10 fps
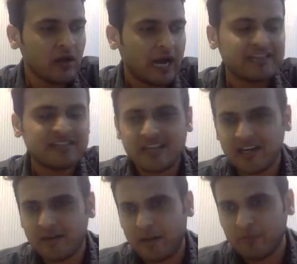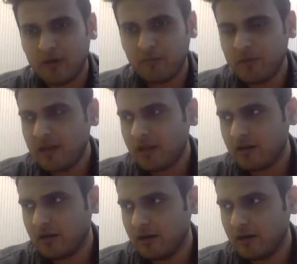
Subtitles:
I still remember me